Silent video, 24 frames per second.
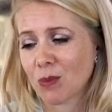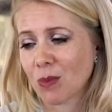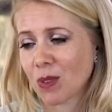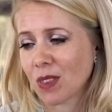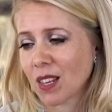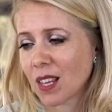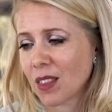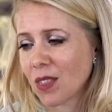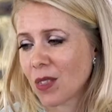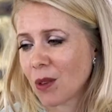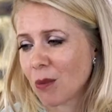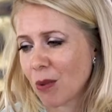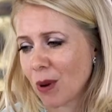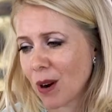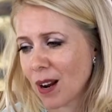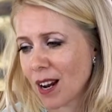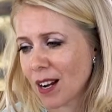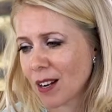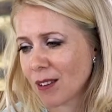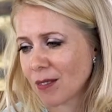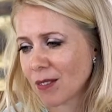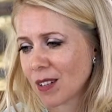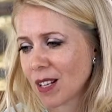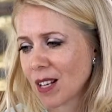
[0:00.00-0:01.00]
within the
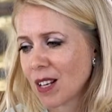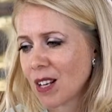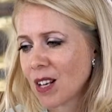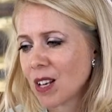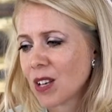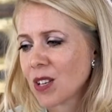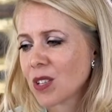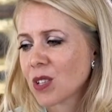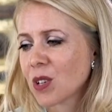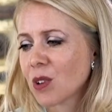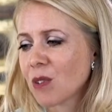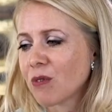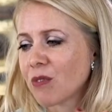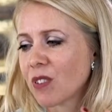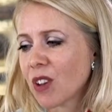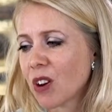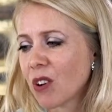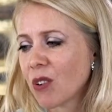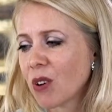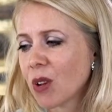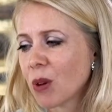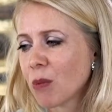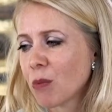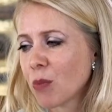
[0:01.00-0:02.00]
brain. So
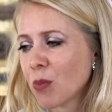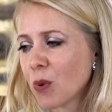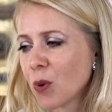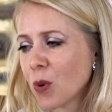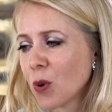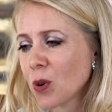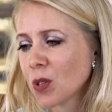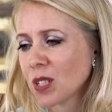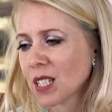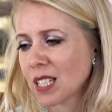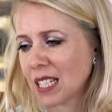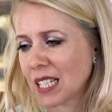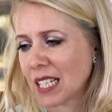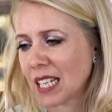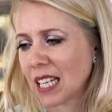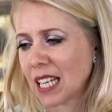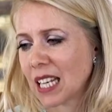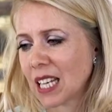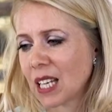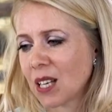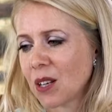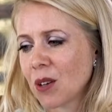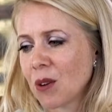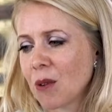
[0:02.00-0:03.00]
very
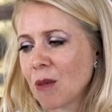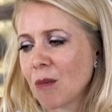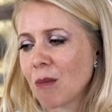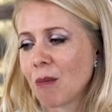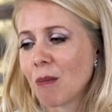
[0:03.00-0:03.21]
importantly,